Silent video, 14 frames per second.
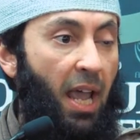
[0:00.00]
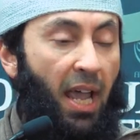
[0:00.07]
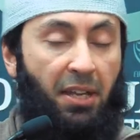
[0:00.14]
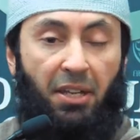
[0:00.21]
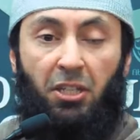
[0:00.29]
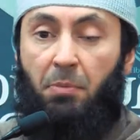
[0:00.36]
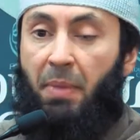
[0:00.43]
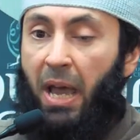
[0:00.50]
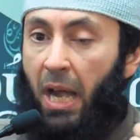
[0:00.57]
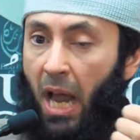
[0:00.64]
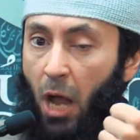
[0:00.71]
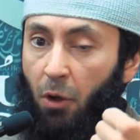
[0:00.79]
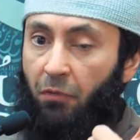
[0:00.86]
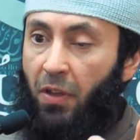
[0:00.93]
It doesn't
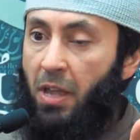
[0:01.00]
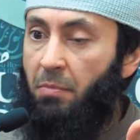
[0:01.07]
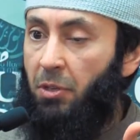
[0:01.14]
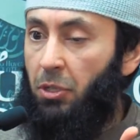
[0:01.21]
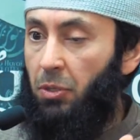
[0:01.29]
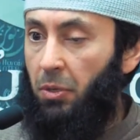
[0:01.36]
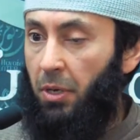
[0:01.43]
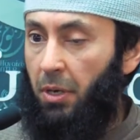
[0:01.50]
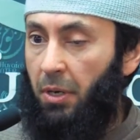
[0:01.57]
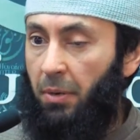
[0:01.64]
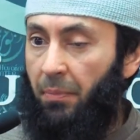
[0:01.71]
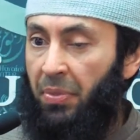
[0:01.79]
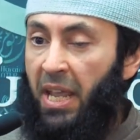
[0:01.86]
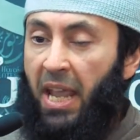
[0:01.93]
matter how famous you are.
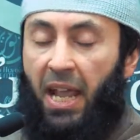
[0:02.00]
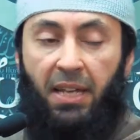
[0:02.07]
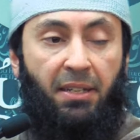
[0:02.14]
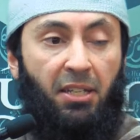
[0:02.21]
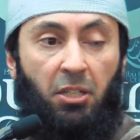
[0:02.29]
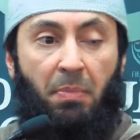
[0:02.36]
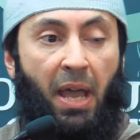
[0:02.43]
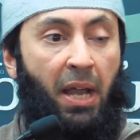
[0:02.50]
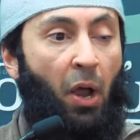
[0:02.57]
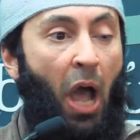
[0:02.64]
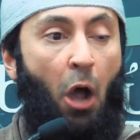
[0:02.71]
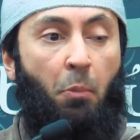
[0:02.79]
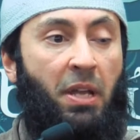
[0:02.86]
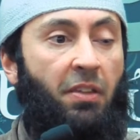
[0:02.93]
It doesn't matter
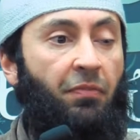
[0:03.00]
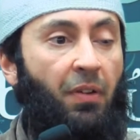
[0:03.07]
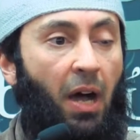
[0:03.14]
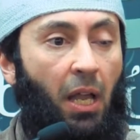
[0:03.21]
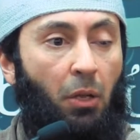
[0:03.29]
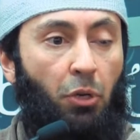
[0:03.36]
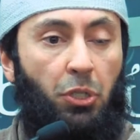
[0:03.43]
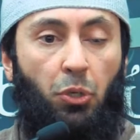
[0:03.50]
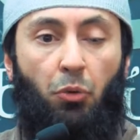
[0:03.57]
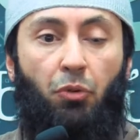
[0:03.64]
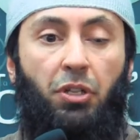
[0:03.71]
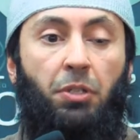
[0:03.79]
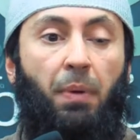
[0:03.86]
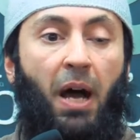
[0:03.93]
how many followers or
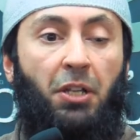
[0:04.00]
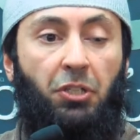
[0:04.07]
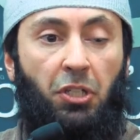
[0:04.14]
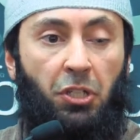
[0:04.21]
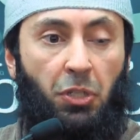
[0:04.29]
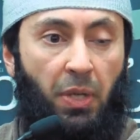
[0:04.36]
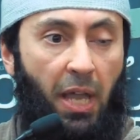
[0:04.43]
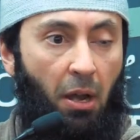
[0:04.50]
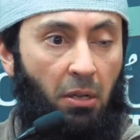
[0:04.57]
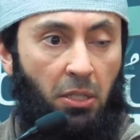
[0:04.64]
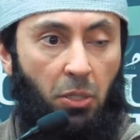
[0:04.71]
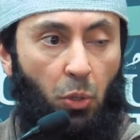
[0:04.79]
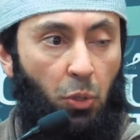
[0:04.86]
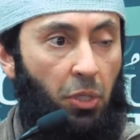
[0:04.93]
responses you get
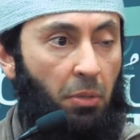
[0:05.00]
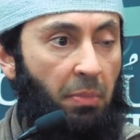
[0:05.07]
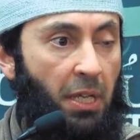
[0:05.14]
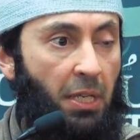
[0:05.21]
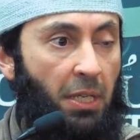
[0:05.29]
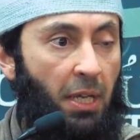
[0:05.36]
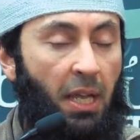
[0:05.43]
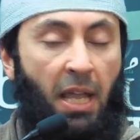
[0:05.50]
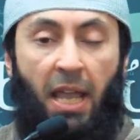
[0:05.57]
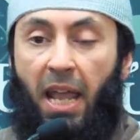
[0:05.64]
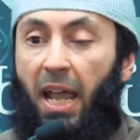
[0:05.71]
on social media.